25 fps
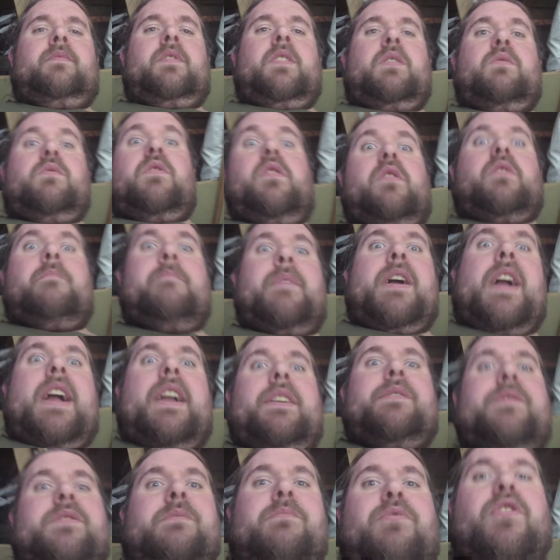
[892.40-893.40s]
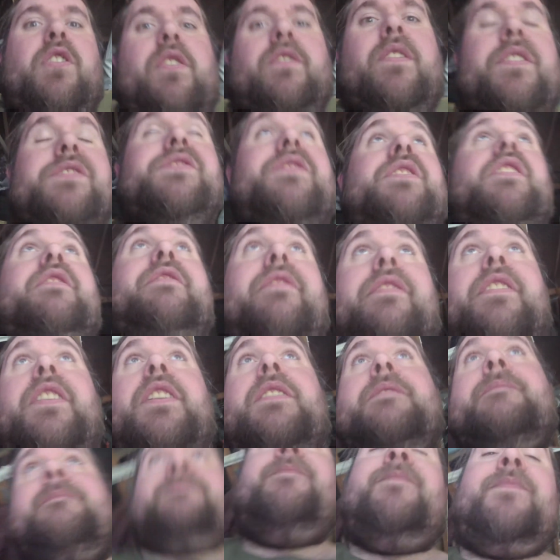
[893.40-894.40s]
Welcome back. So progress so
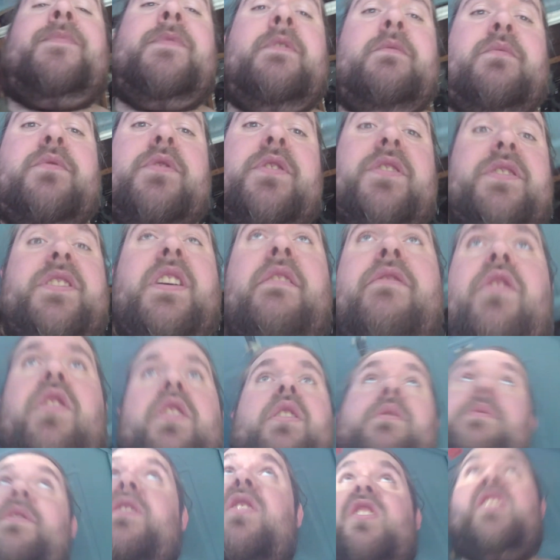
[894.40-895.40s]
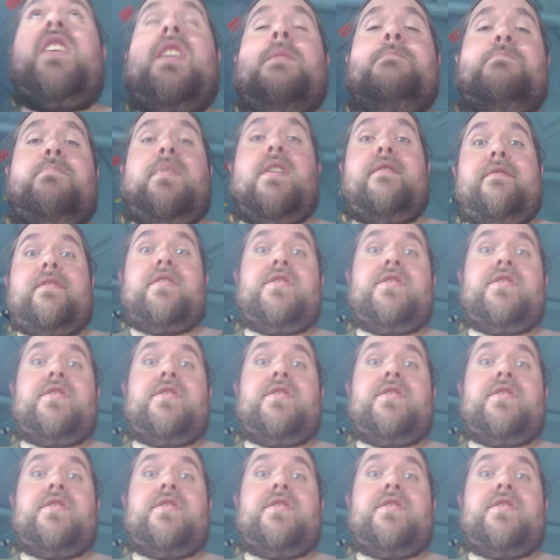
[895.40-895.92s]
far, if we just have a look, we've got to get both the